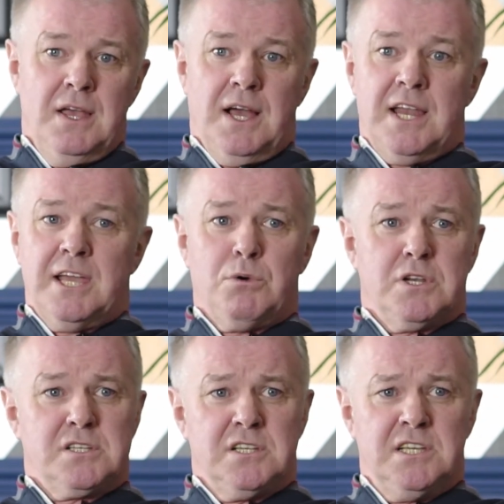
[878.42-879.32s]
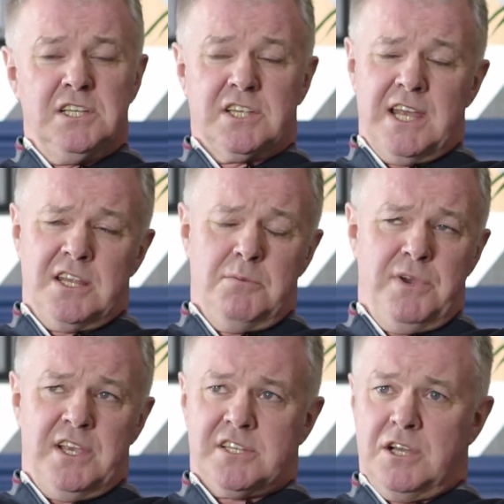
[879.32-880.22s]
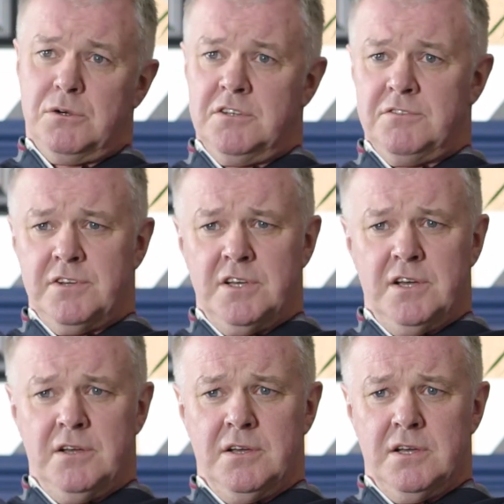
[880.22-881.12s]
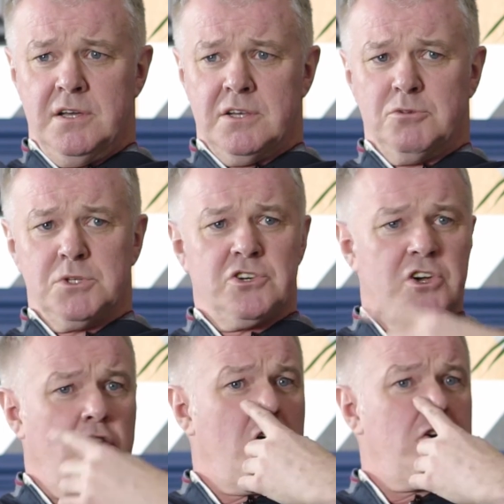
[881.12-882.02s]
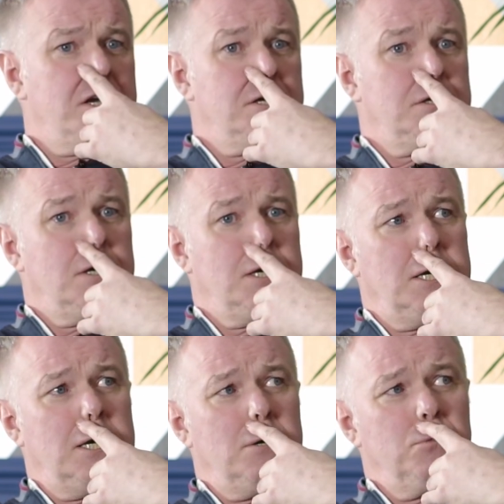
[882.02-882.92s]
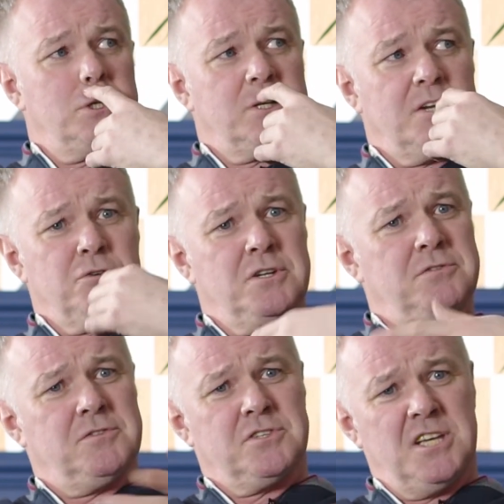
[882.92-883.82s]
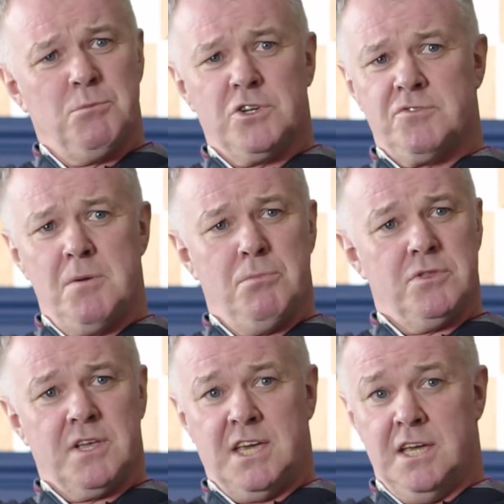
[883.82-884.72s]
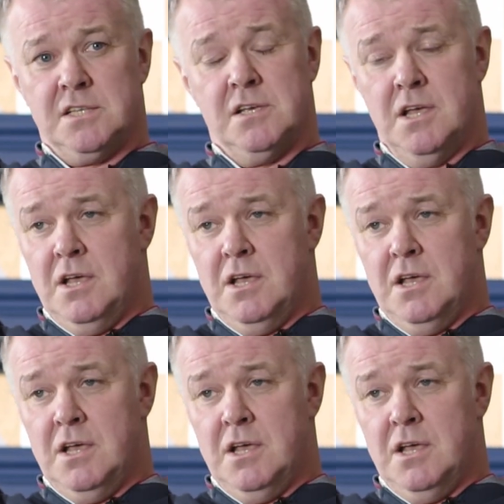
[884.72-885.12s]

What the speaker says: I like what I see. He's getting the best out of Adama Traore, which I don't know if you've seen much of him, but the kid